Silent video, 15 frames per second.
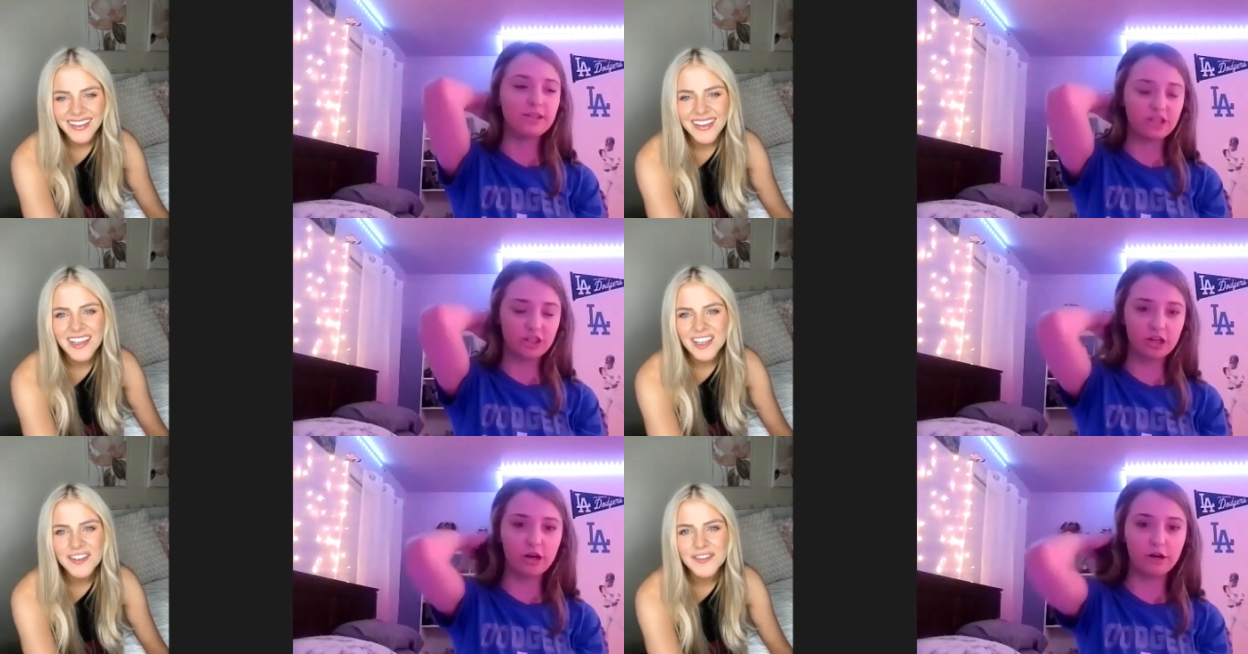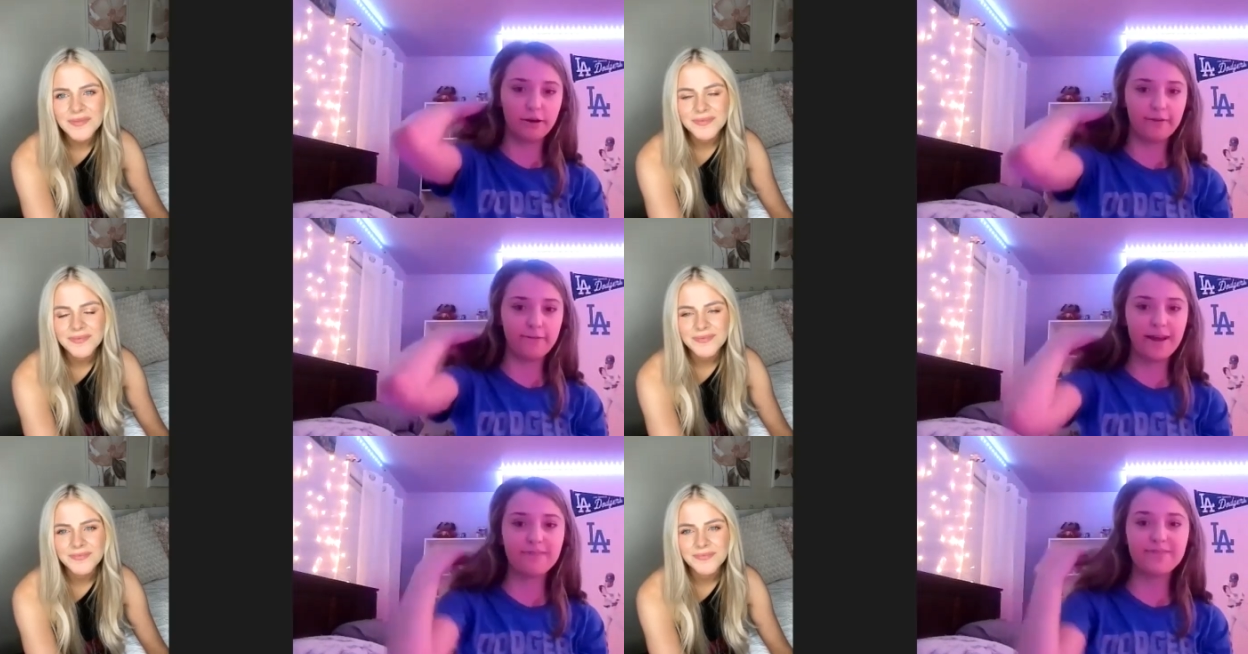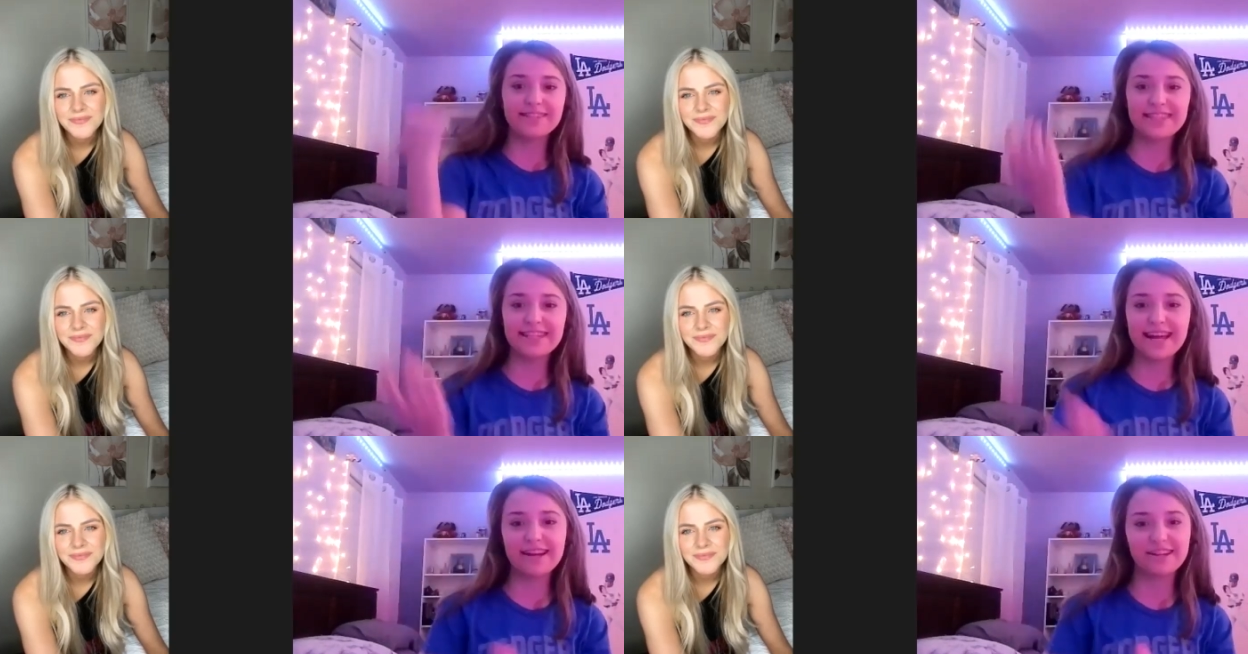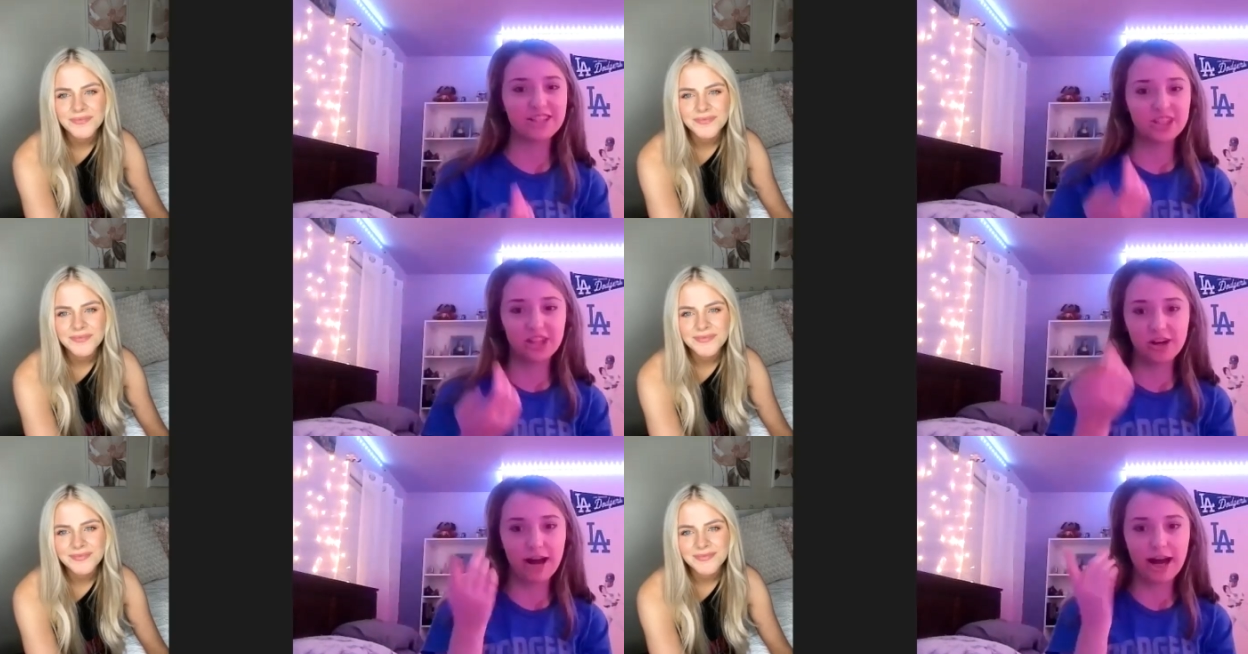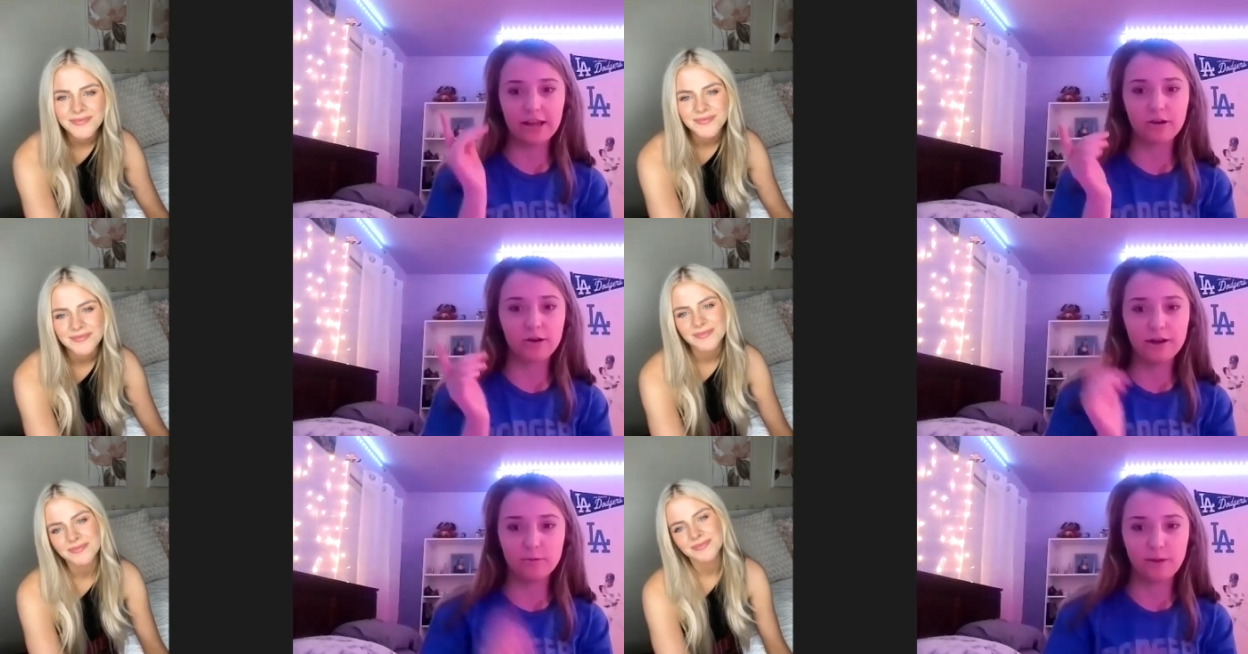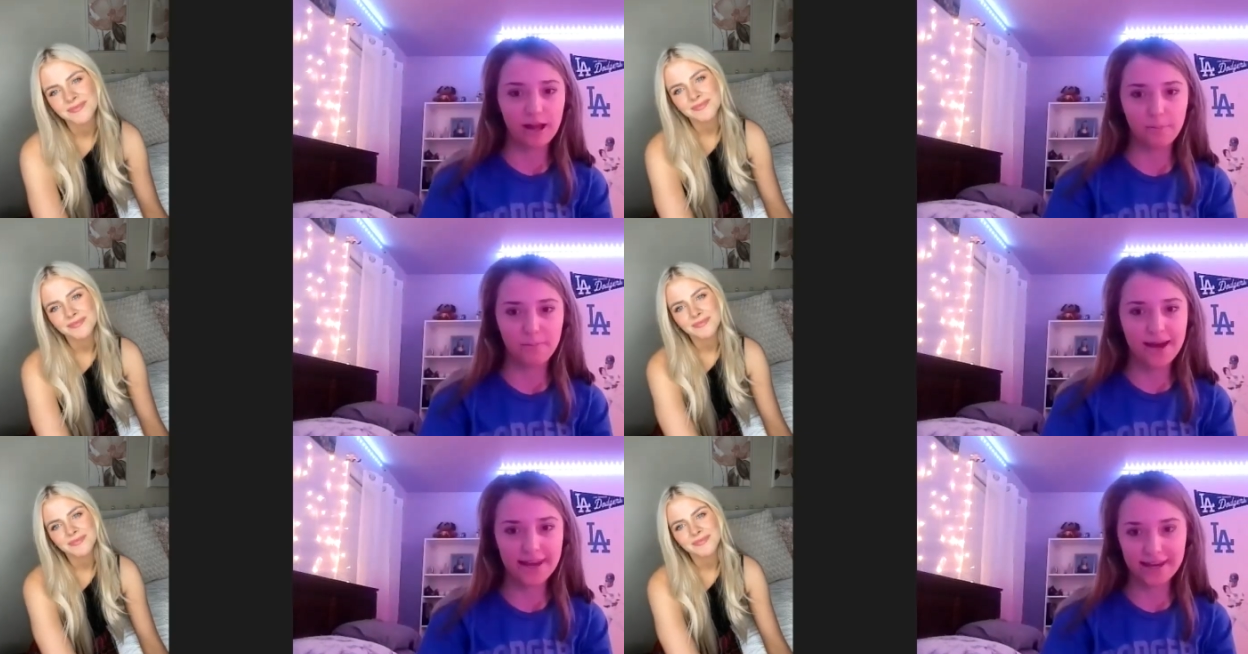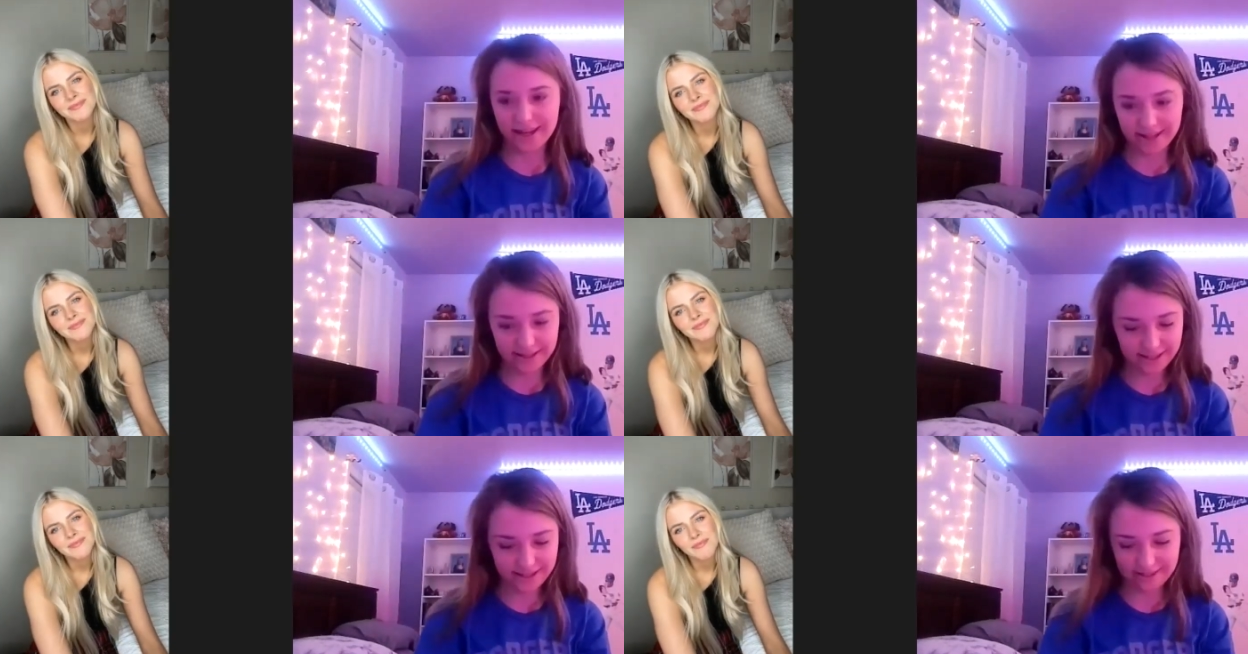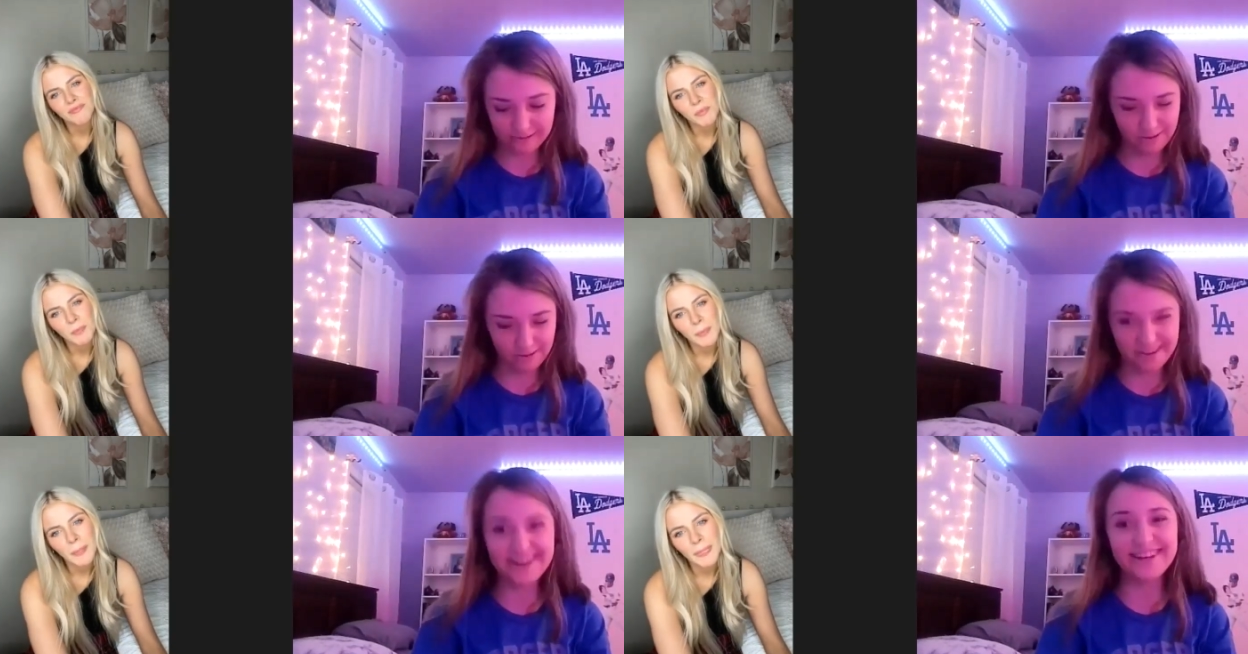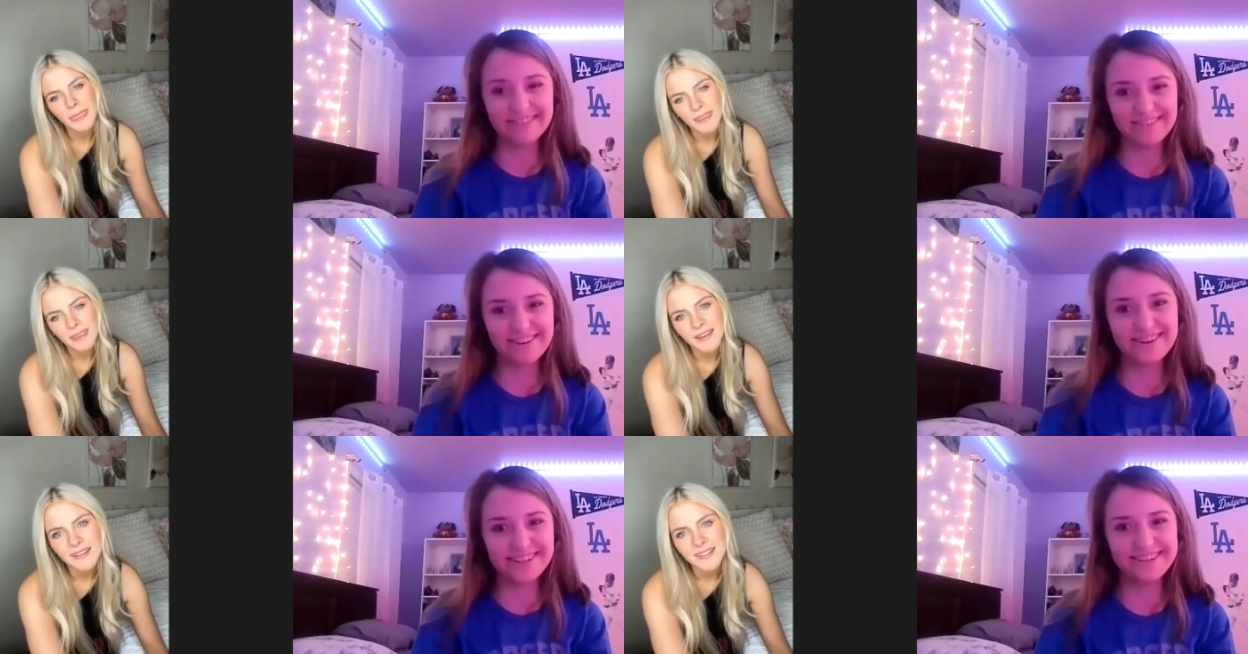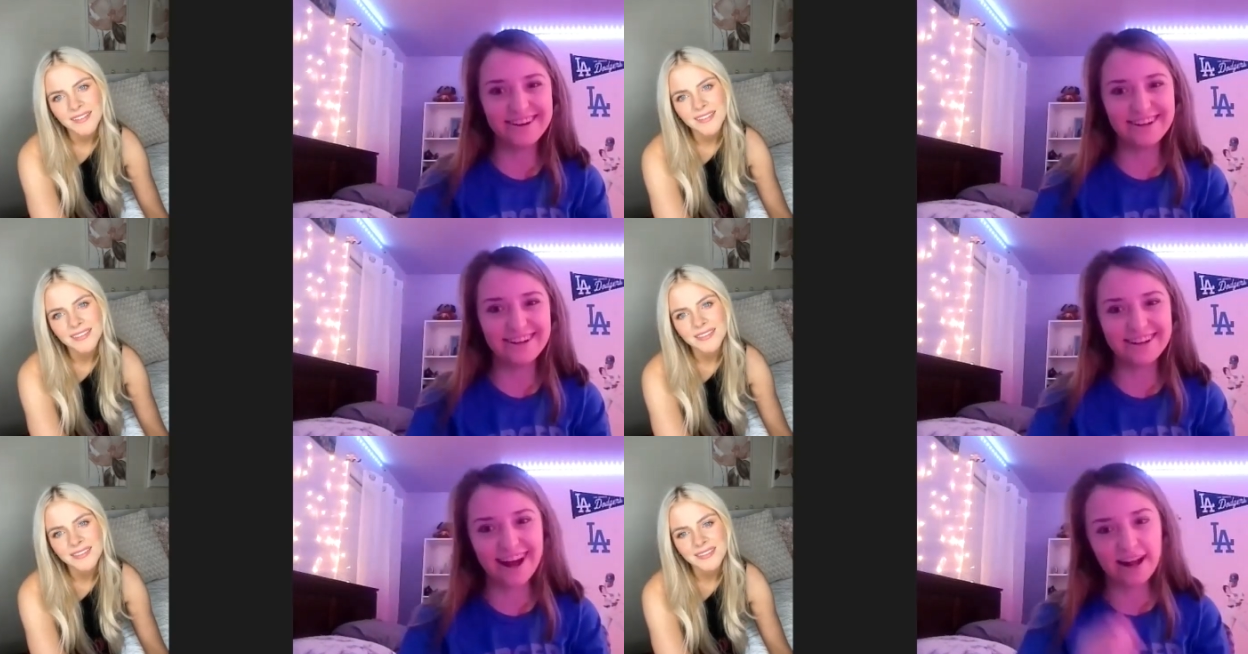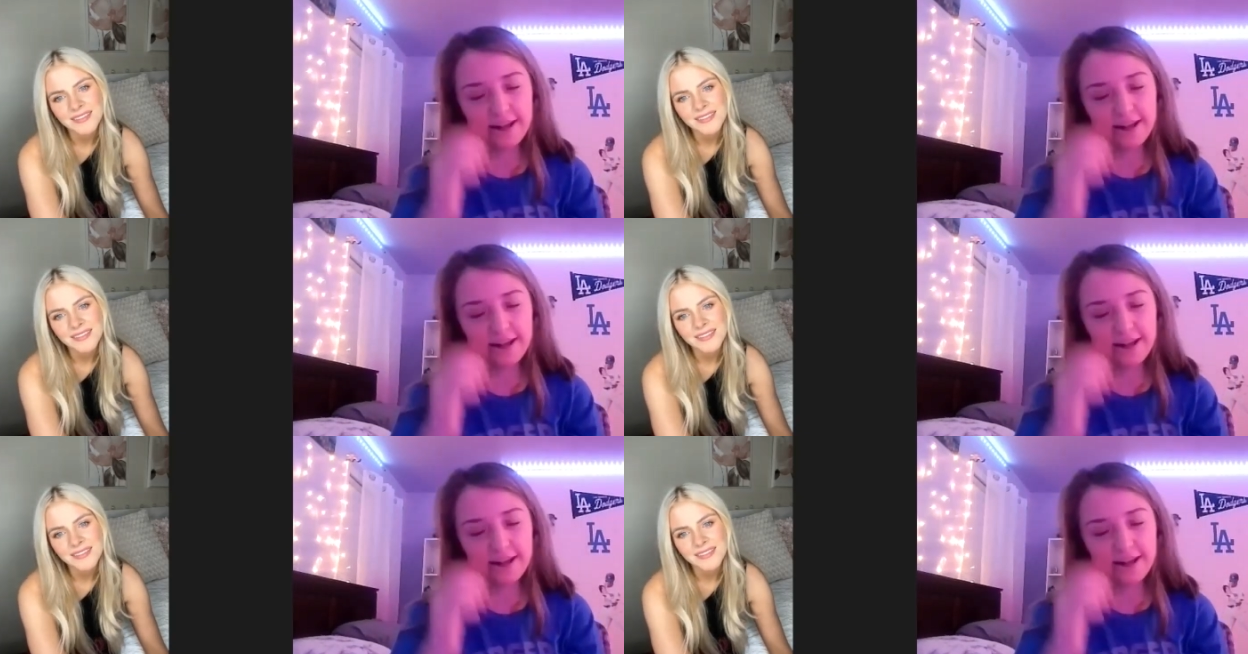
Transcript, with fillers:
Speaker 1: show. If you haven't seen that show, I totally recommend. It's really, really good.